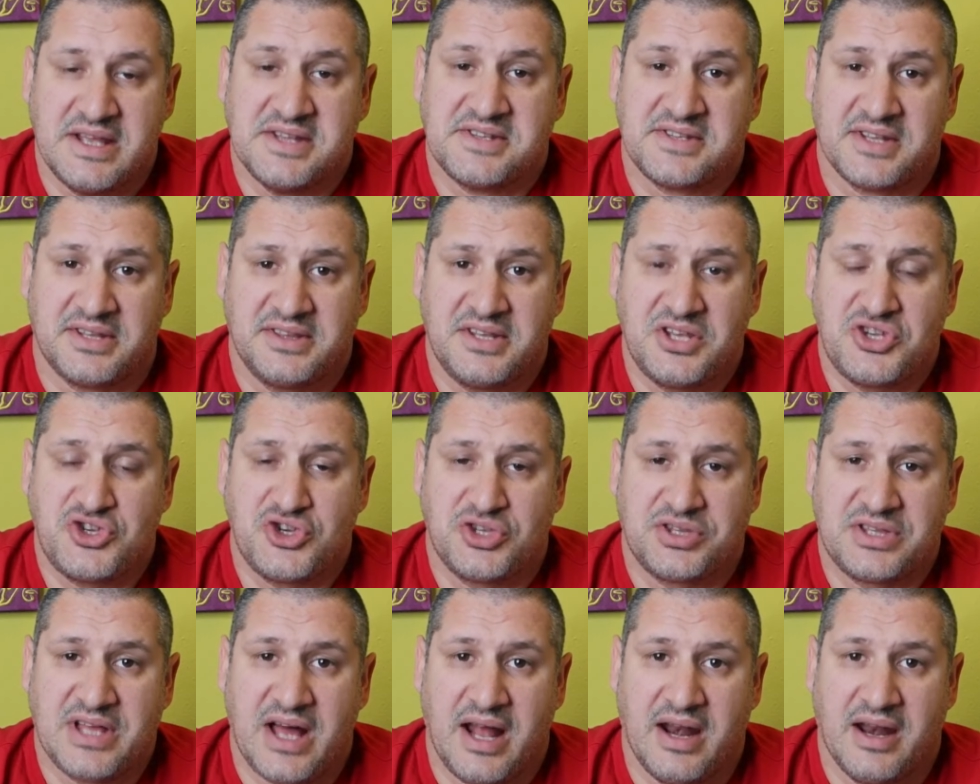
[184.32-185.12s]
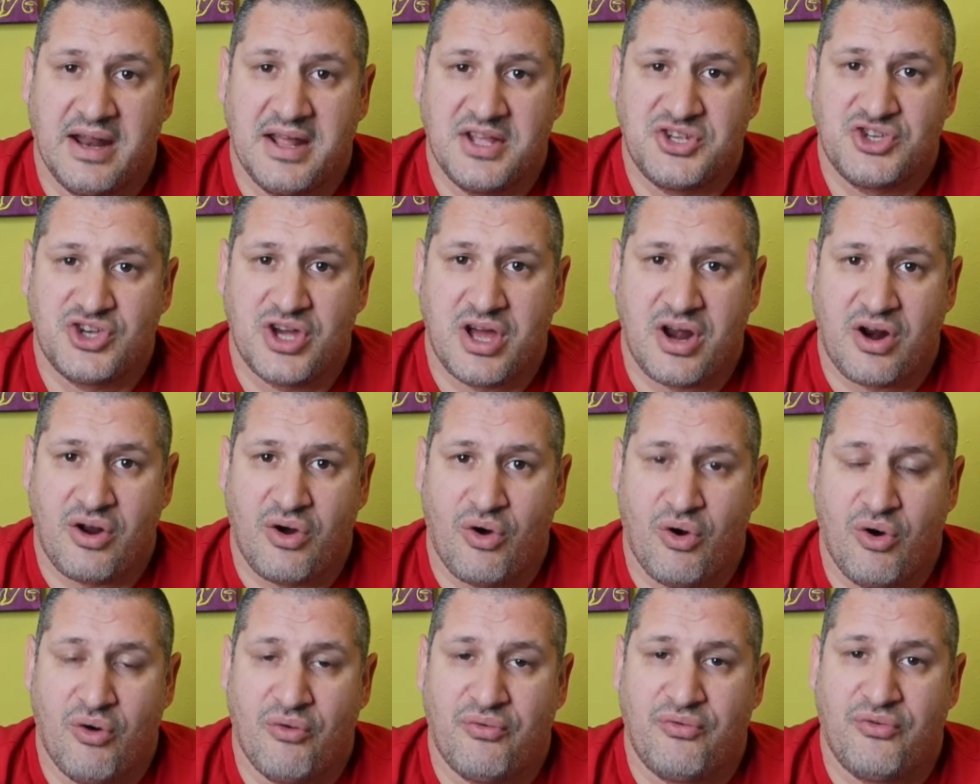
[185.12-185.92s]
is a digital ledger
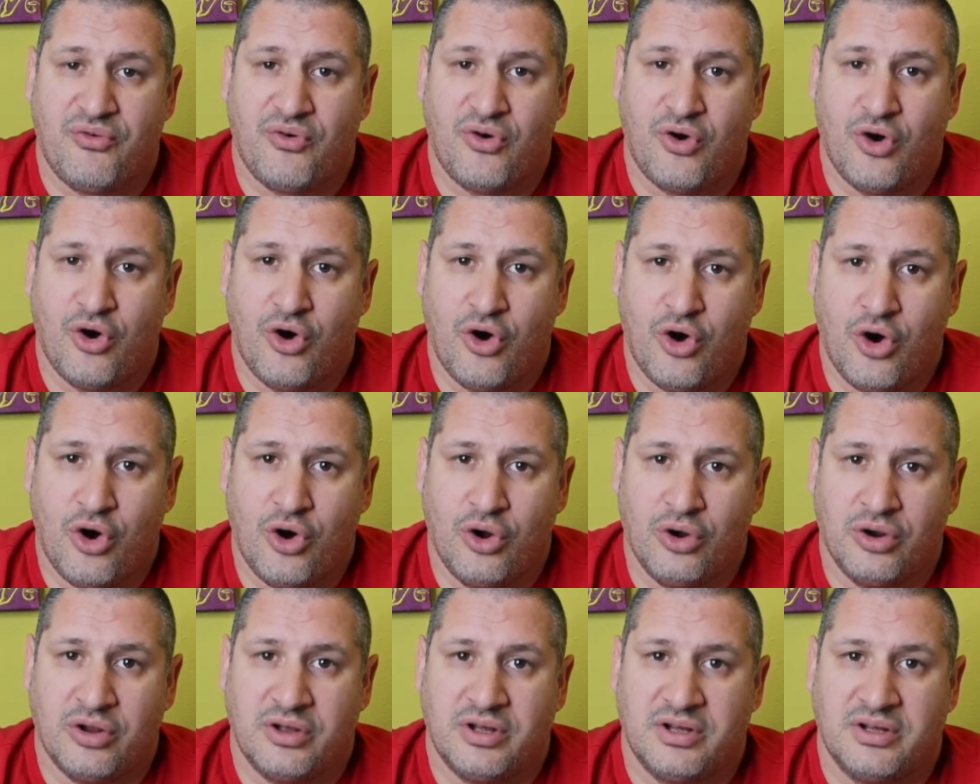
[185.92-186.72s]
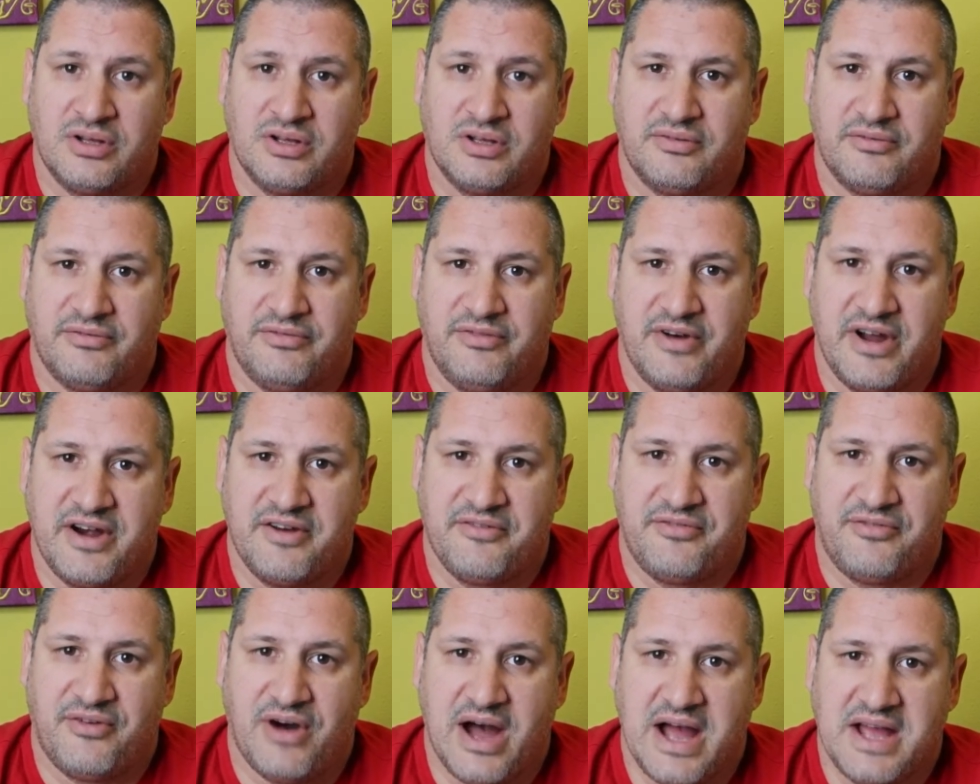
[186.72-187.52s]
of all
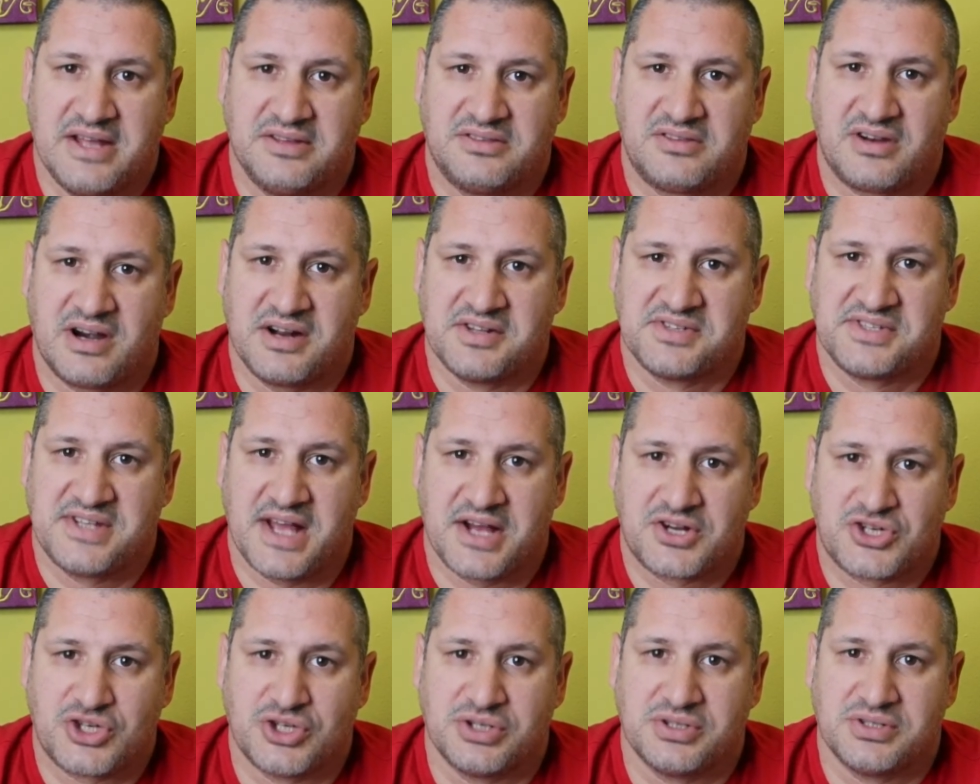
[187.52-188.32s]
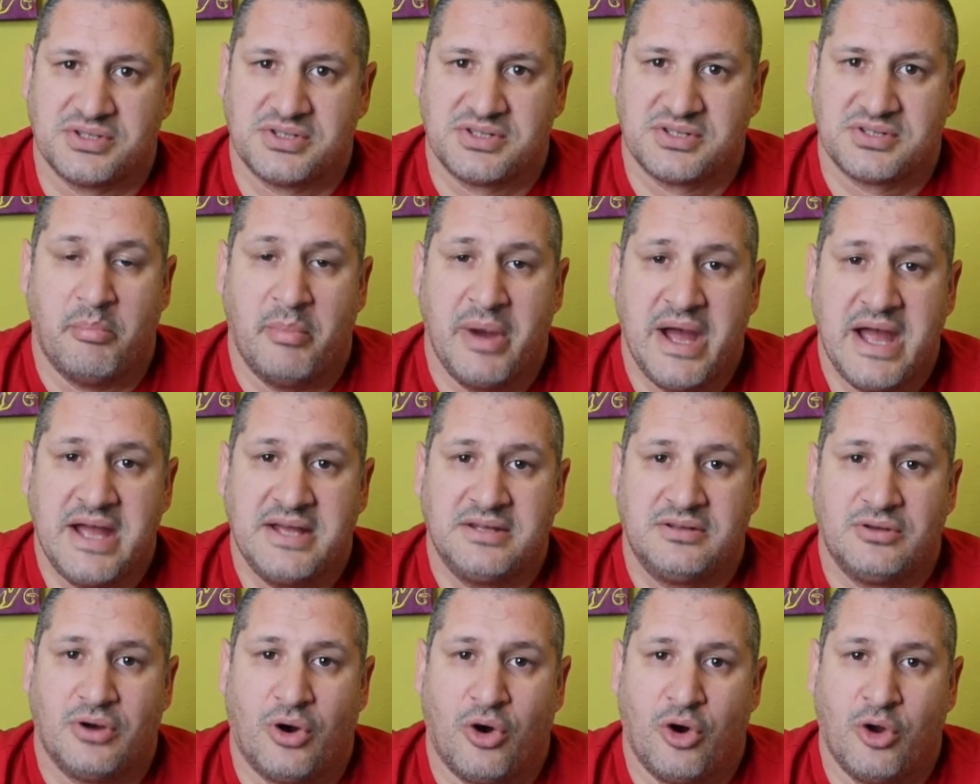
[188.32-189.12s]
verified transactions
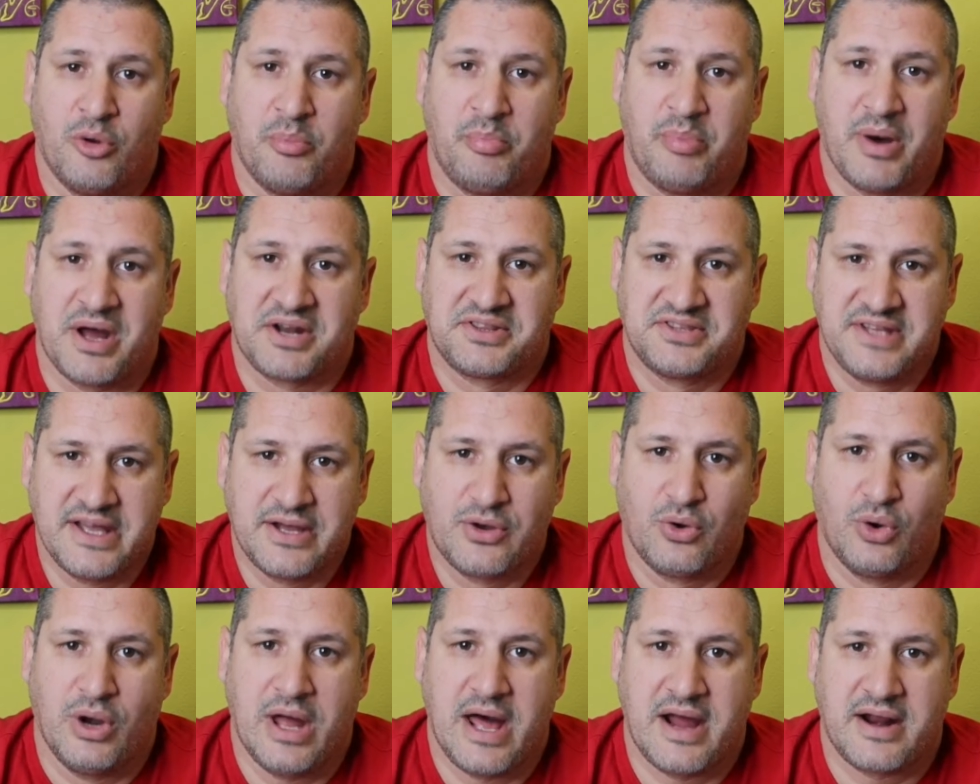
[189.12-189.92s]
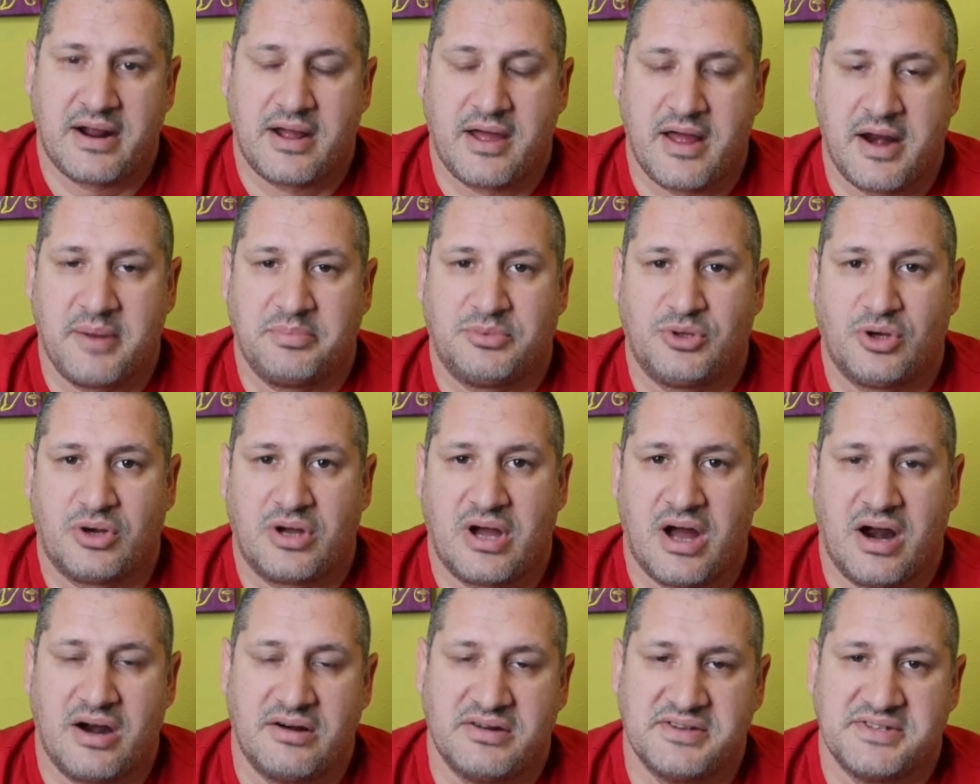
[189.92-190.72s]
made on particular
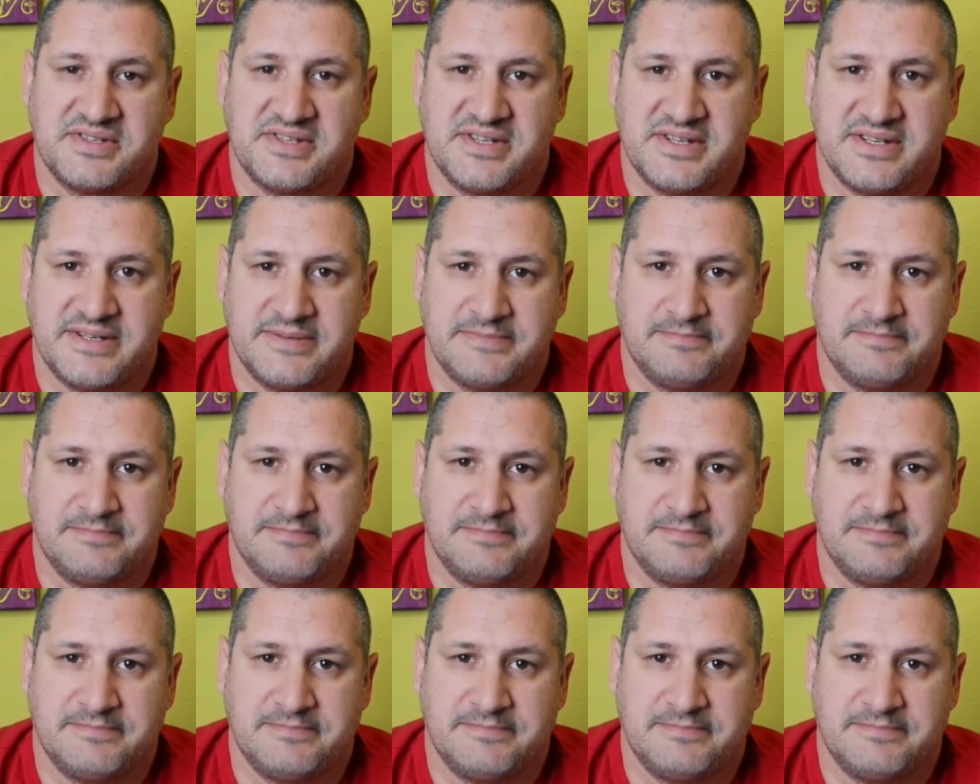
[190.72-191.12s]
cryptocurrency.